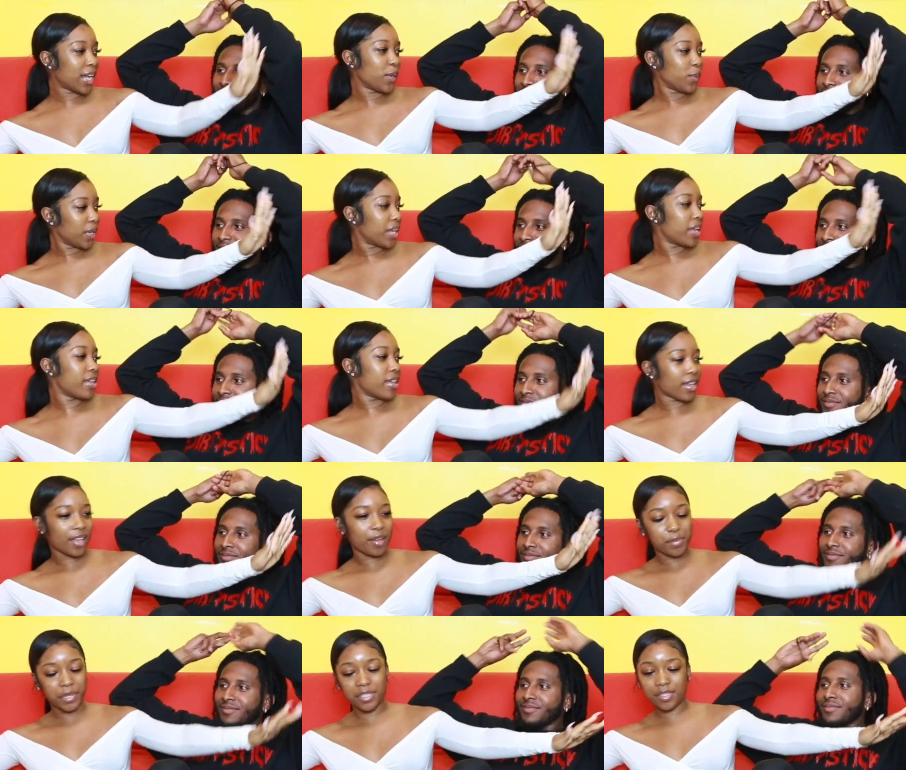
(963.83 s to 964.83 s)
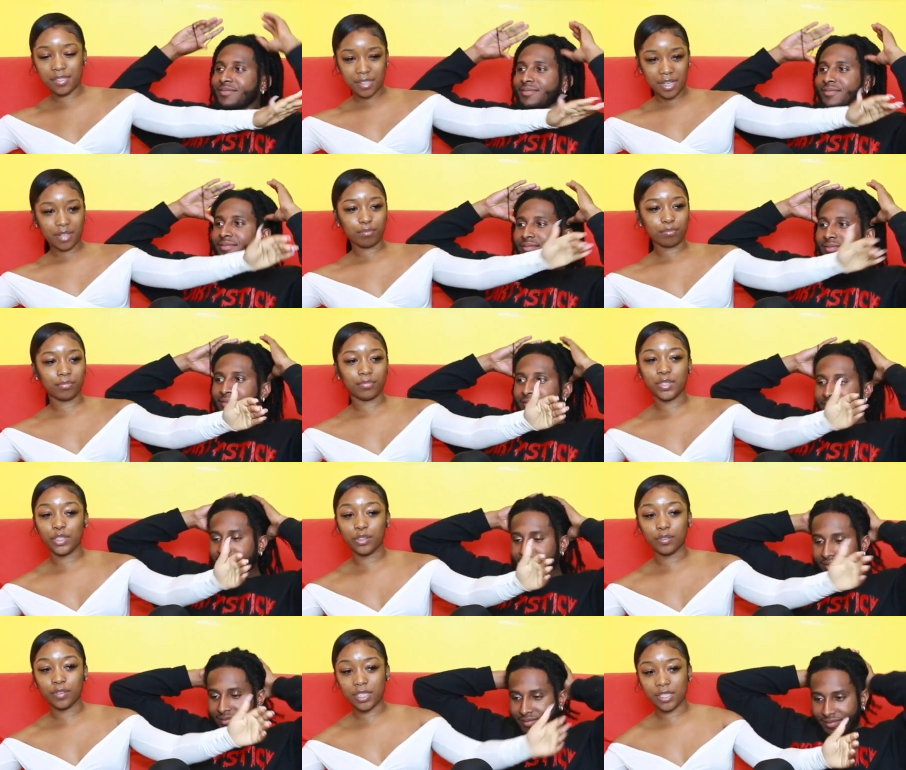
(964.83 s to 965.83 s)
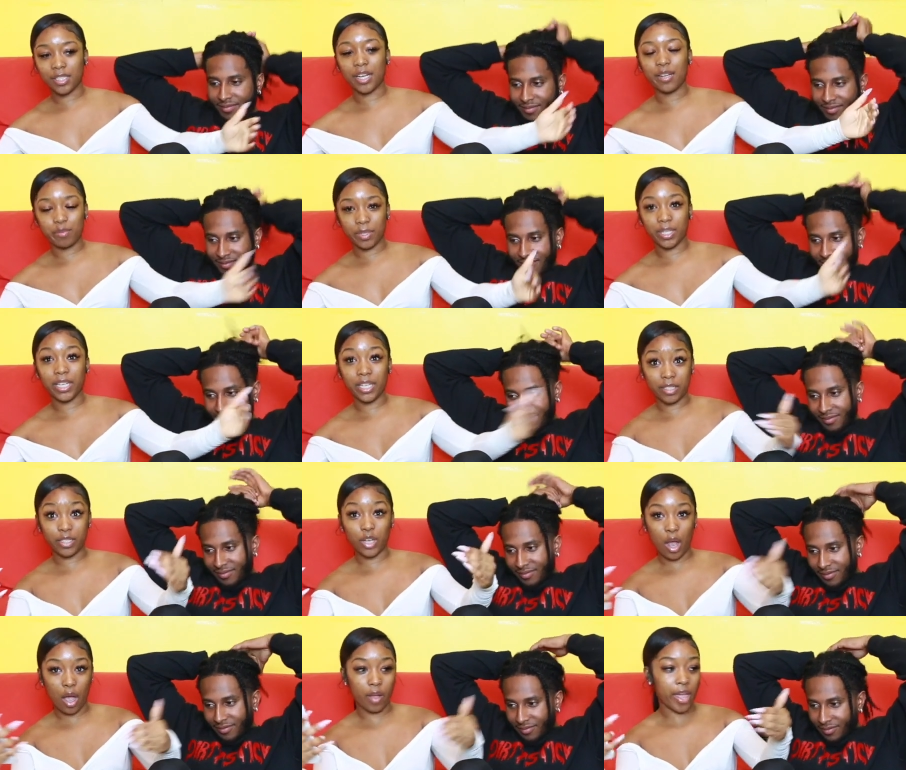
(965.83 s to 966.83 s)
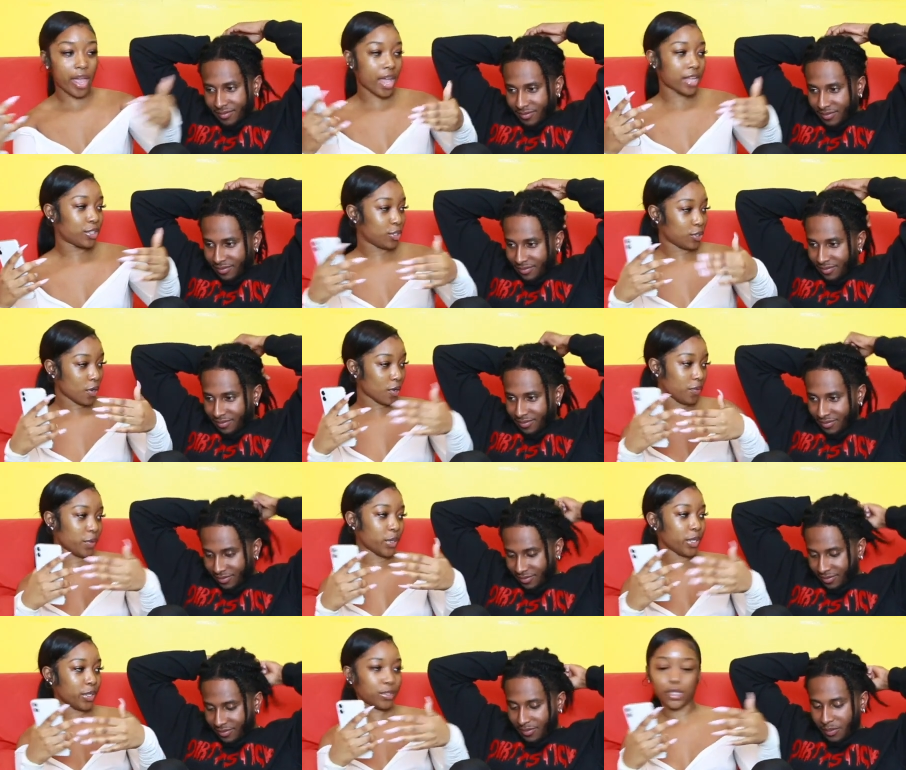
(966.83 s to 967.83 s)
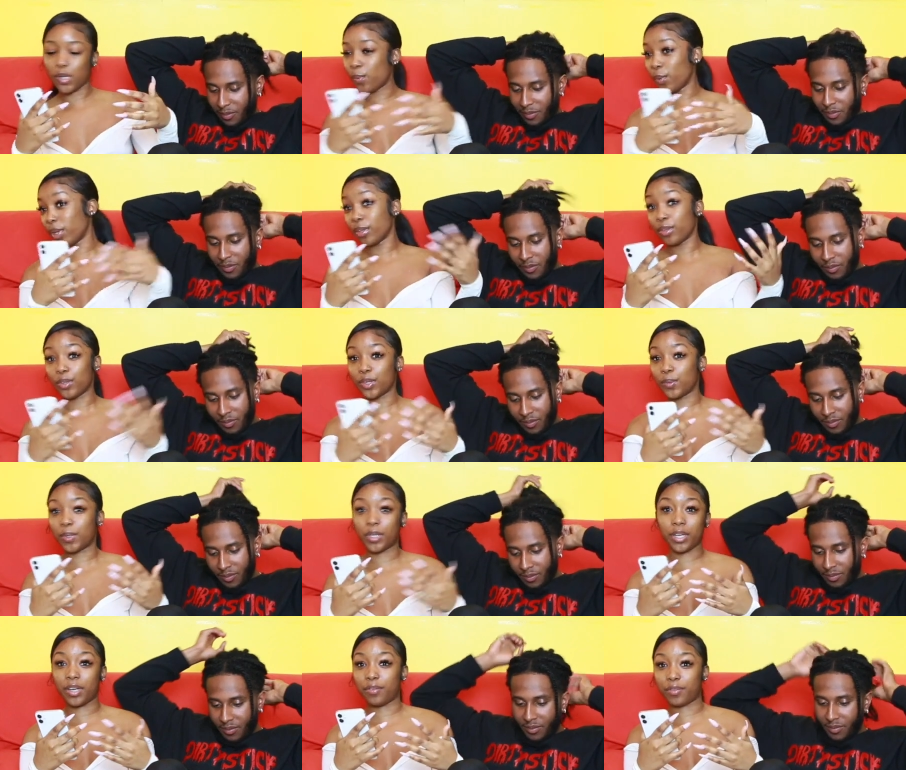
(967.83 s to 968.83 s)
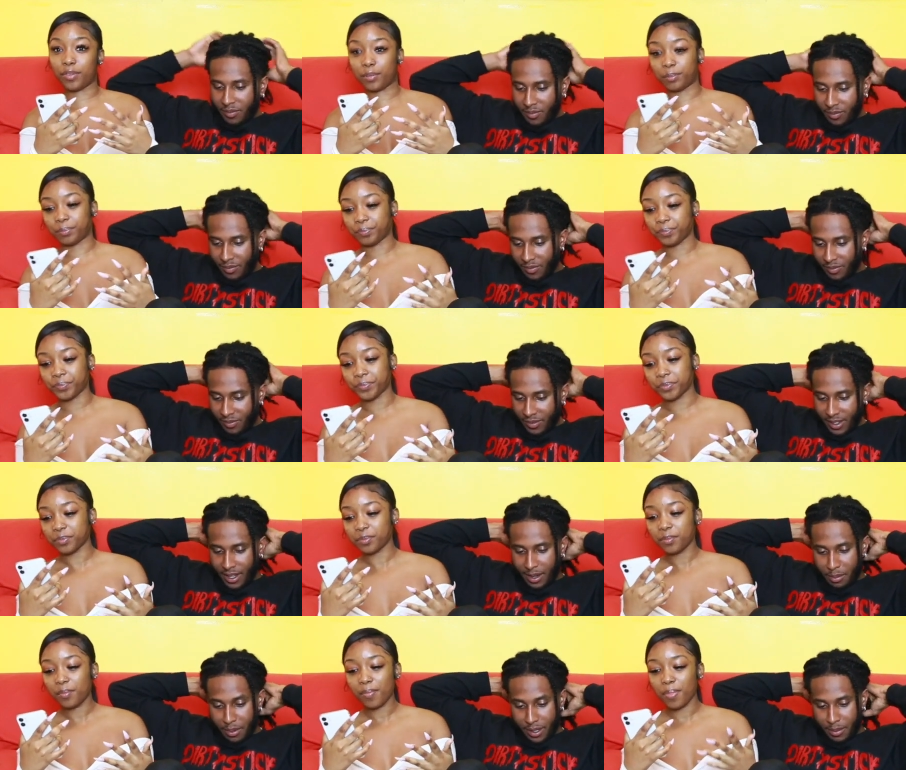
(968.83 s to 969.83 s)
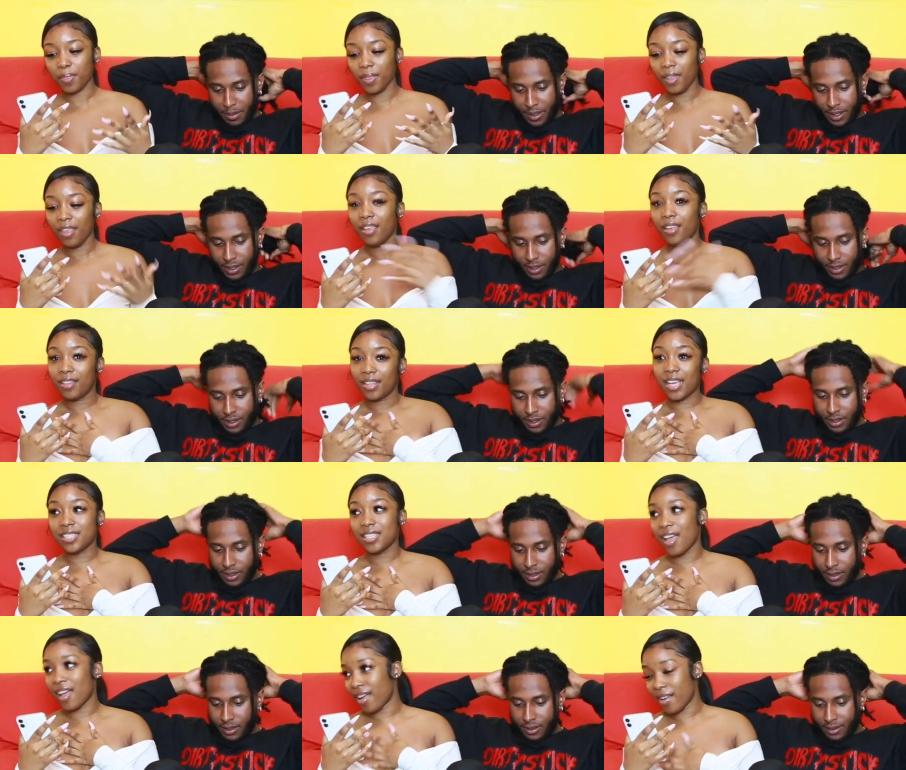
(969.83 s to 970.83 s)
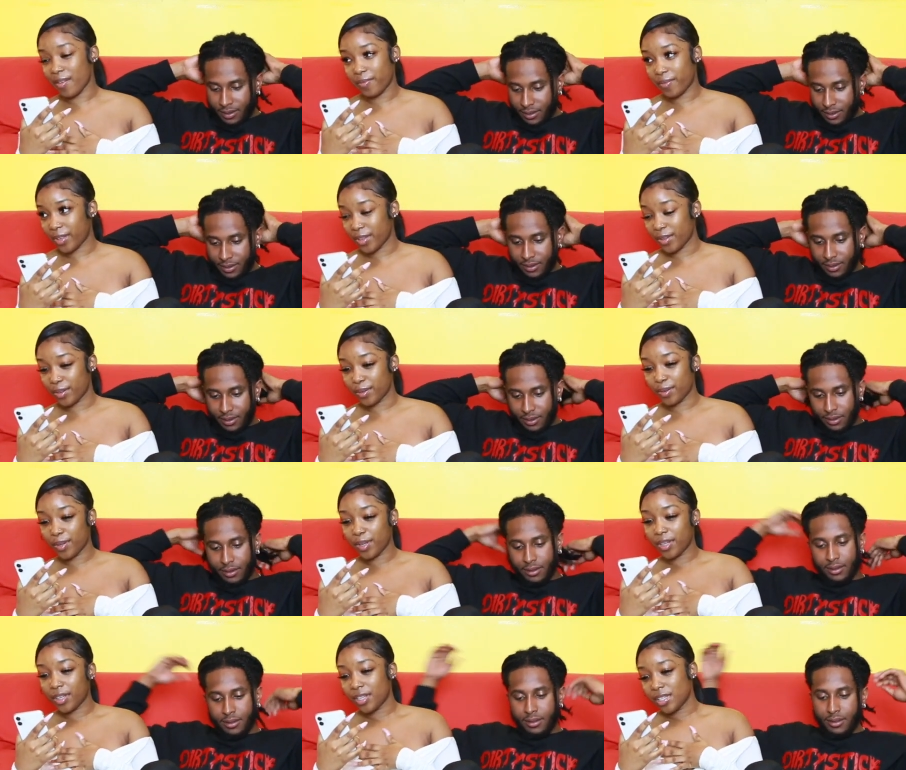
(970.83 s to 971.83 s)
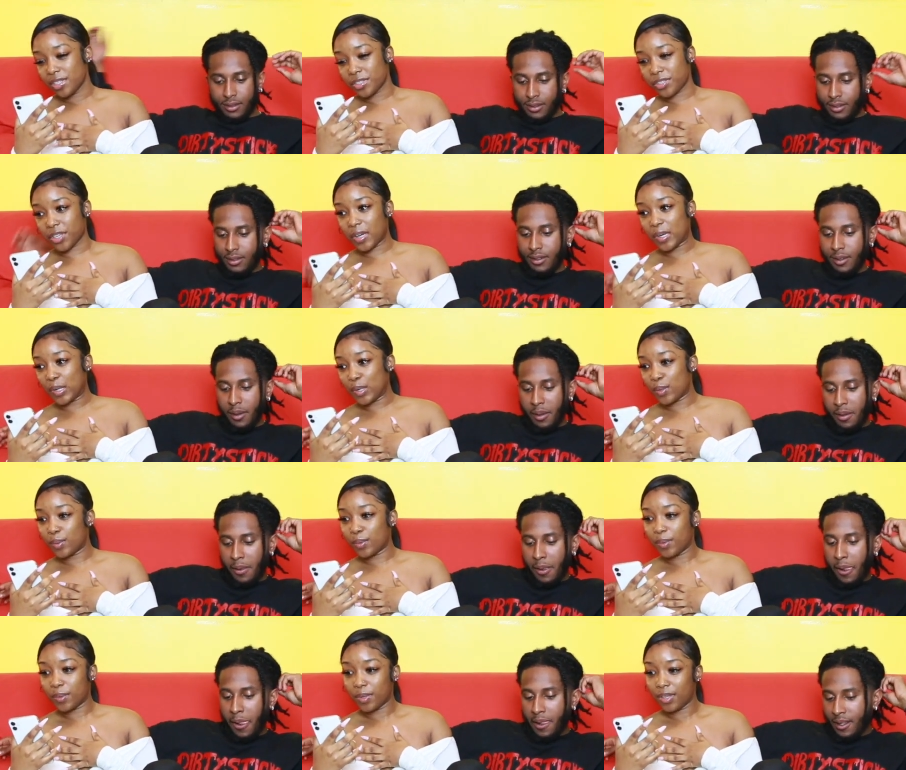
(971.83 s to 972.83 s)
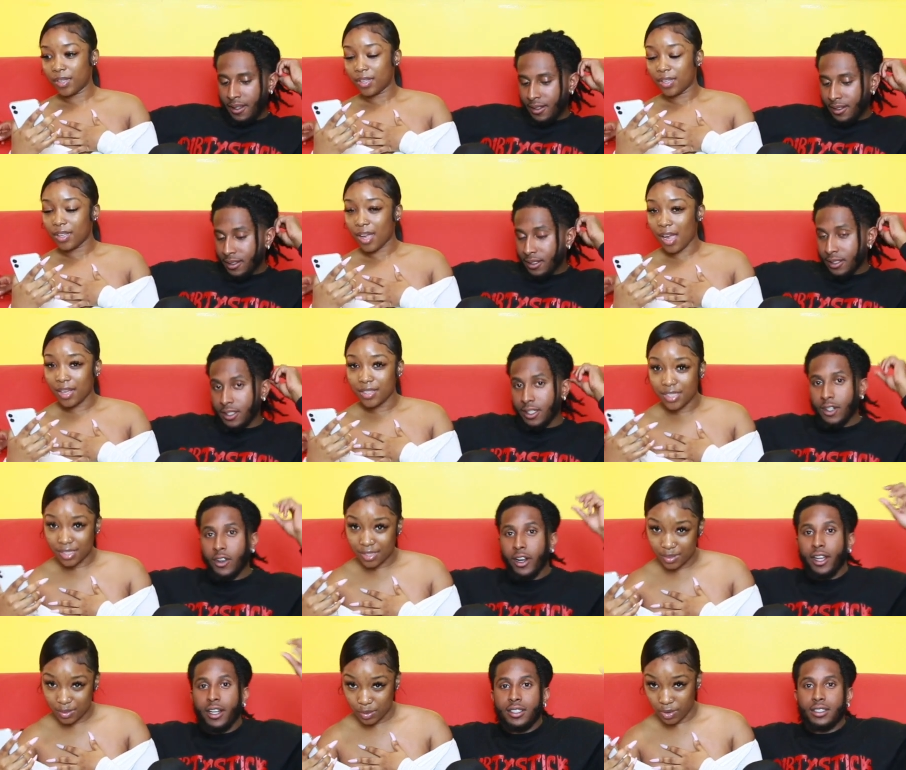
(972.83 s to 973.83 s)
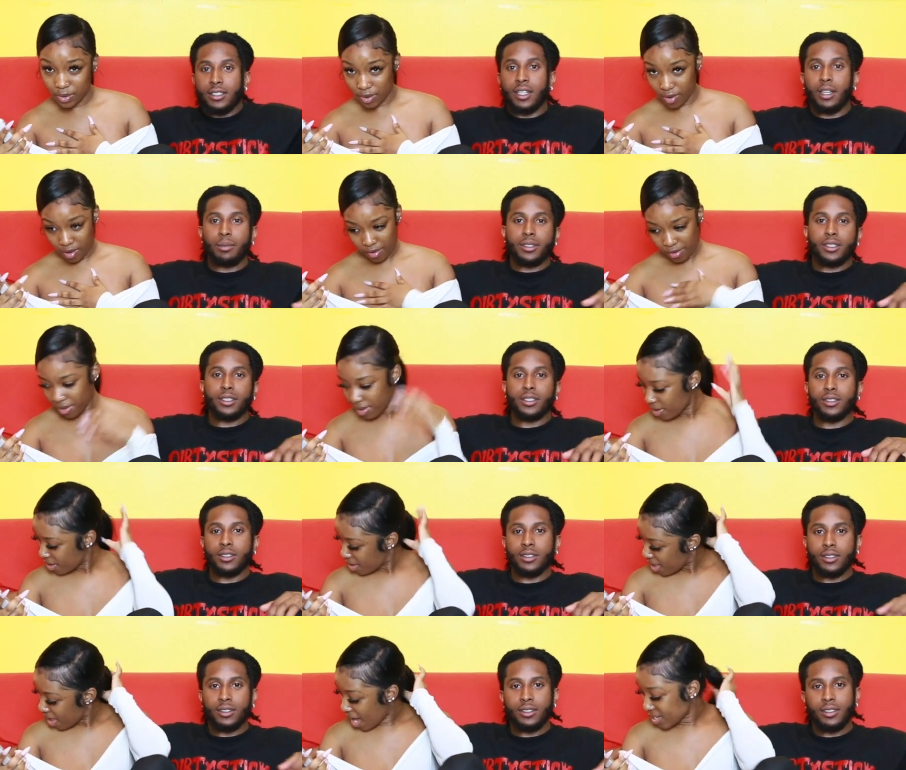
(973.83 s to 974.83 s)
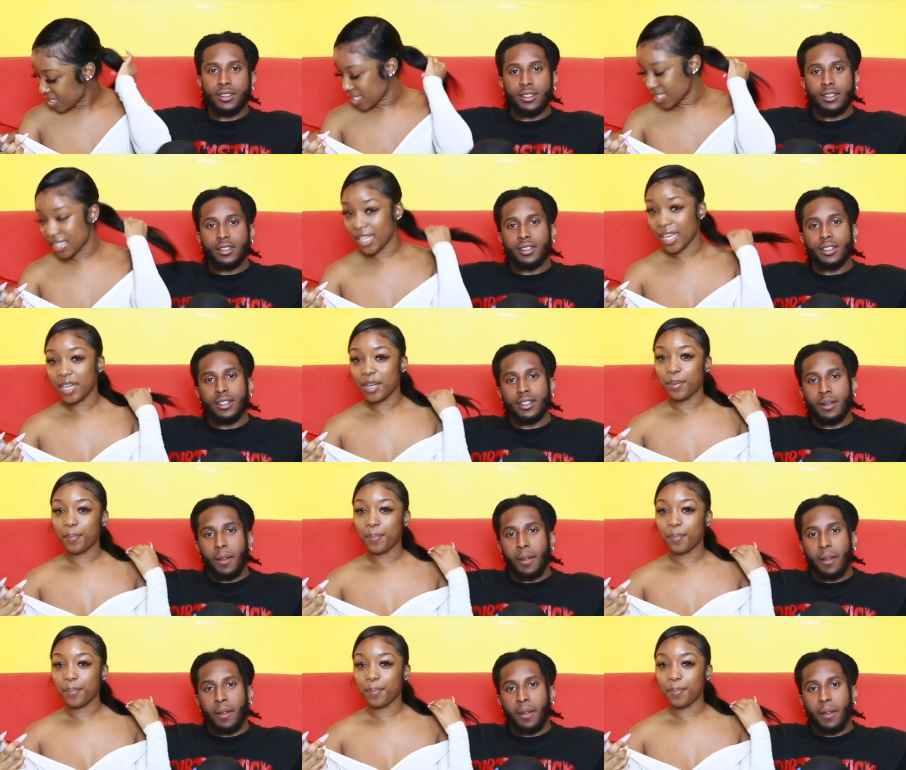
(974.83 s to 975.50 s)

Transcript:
Speaker 1: like where they at, but it's like mm, universe, like get y'all asses over here so we can do whatever.
Speaker 2: Yeah, pretty much.
Speaker 1: That's how I feel. So I just greatness
Speaker 2: is coming soon.
Speaker 1: I just let